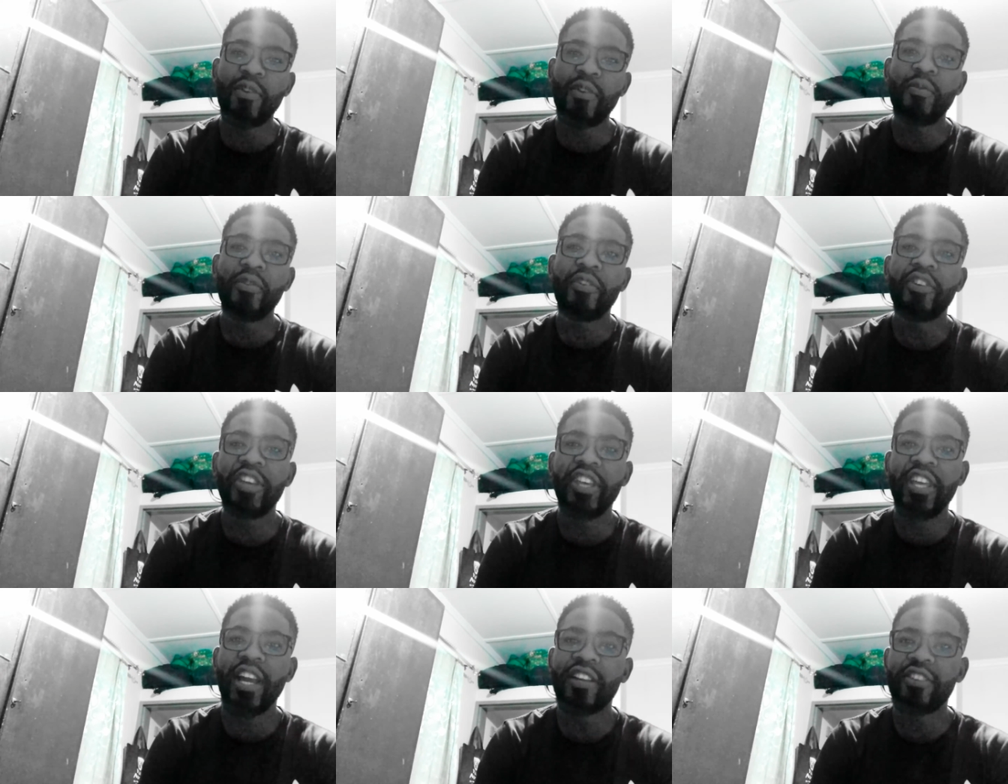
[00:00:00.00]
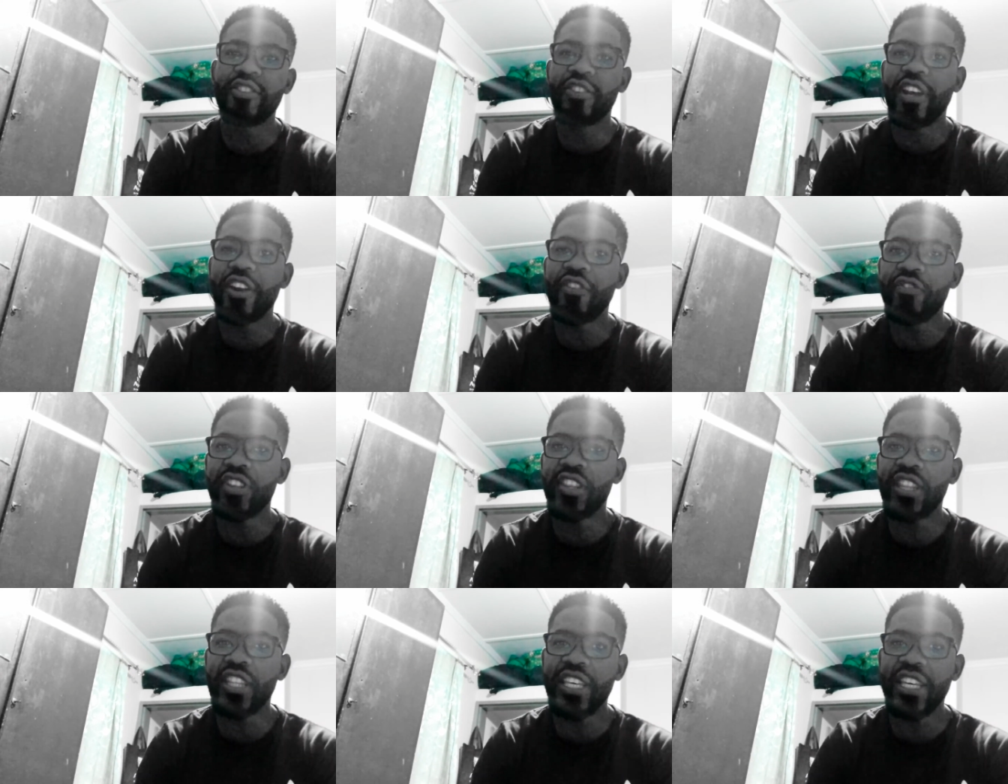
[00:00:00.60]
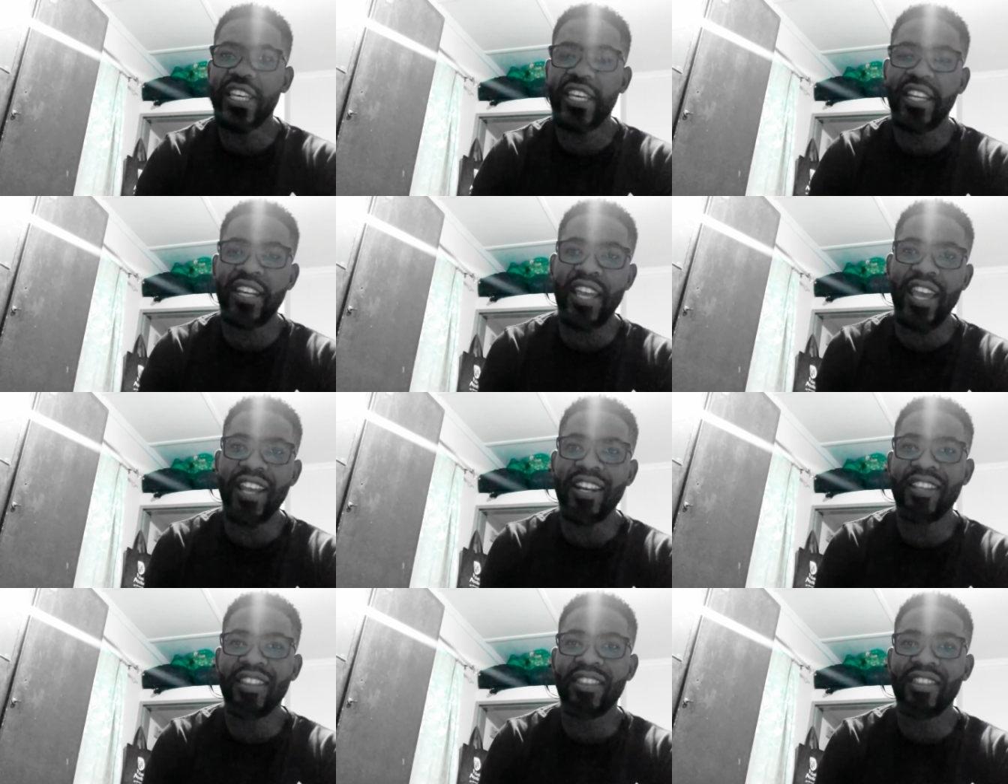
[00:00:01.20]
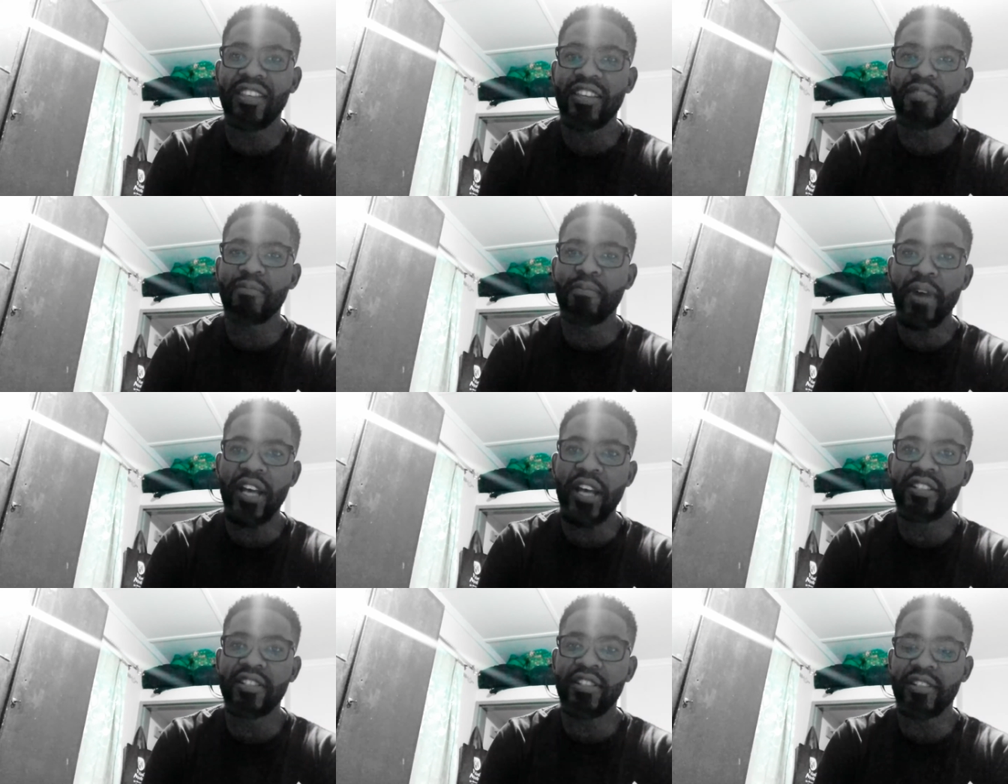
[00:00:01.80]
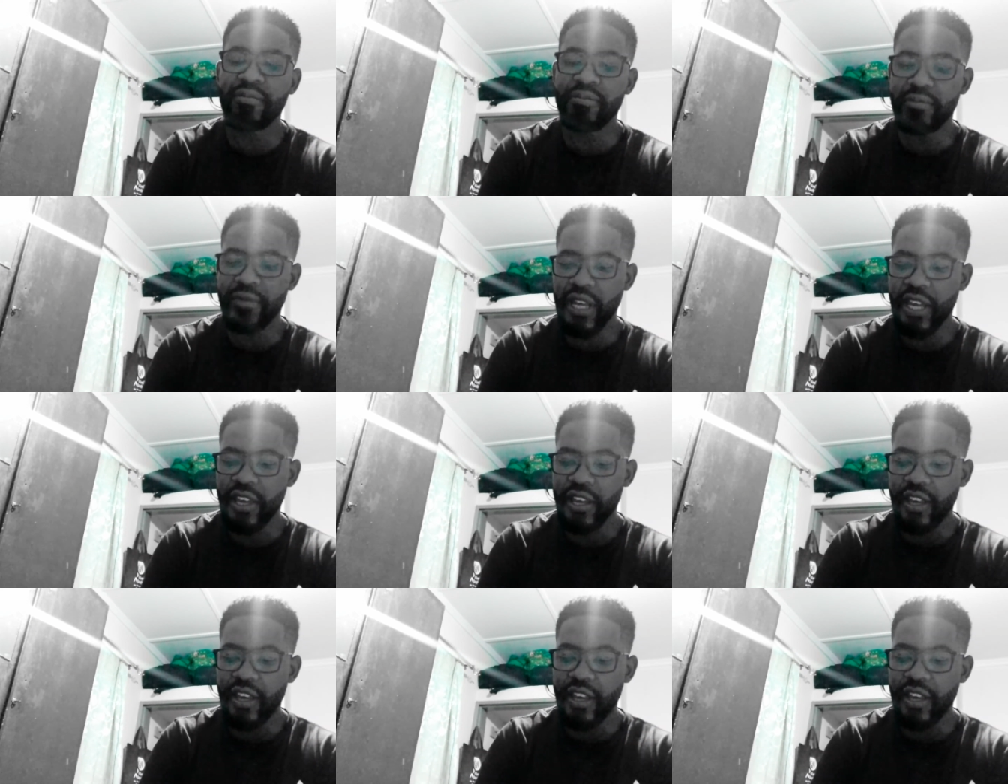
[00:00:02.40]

where we react to everything and anything Muslim.